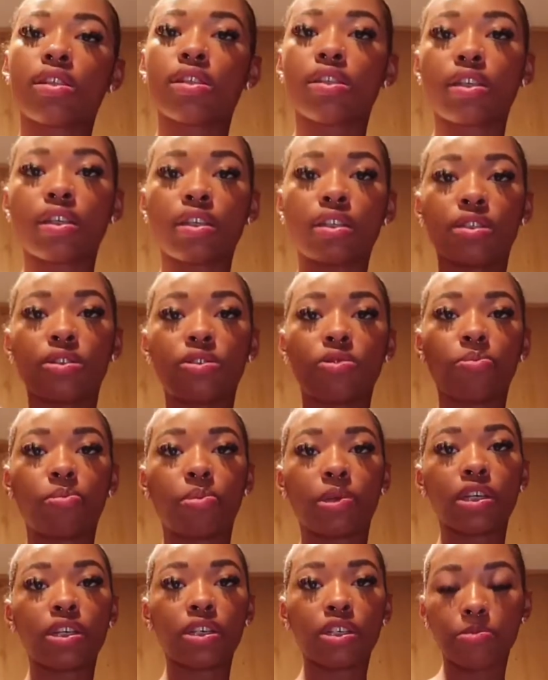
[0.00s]
it's like a little
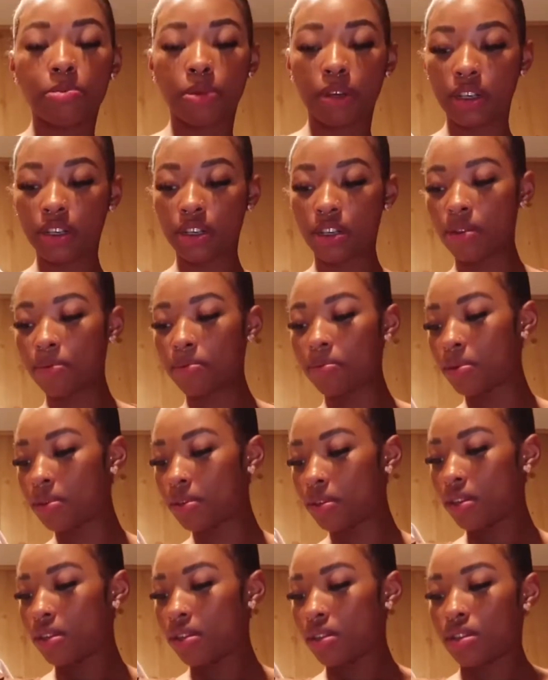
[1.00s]
beige button up
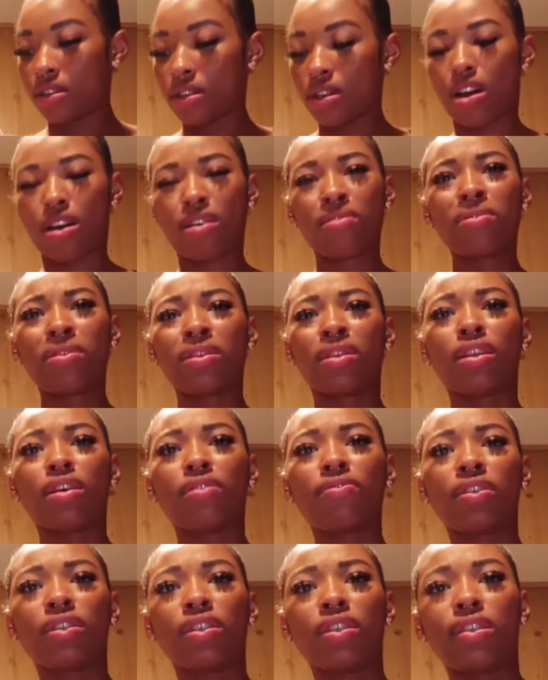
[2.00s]
i've been
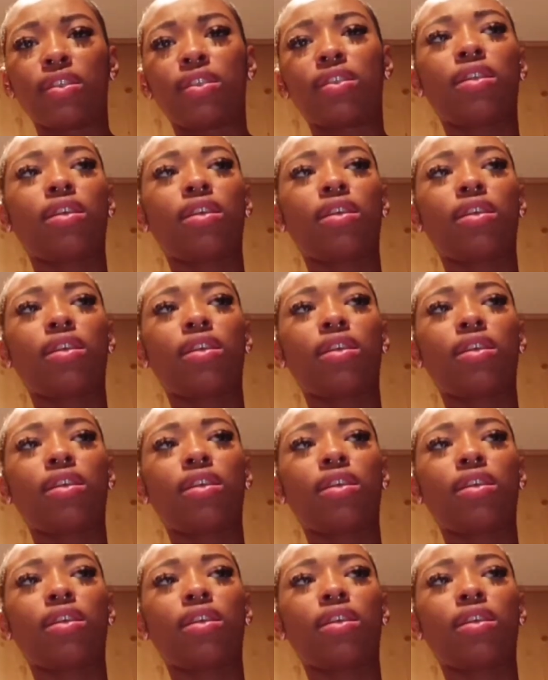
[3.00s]
loving these